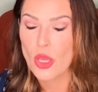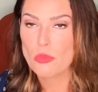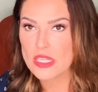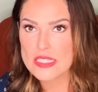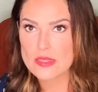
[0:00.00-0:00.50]

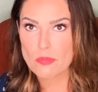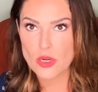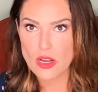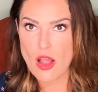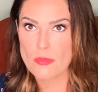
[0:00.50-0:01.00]
please
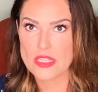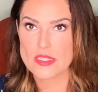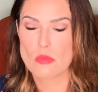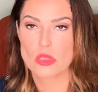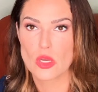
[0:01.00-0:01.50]
put a comment
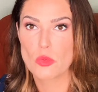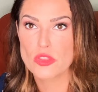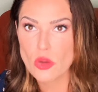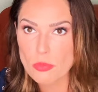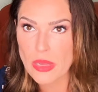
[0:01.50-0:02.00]
down below with your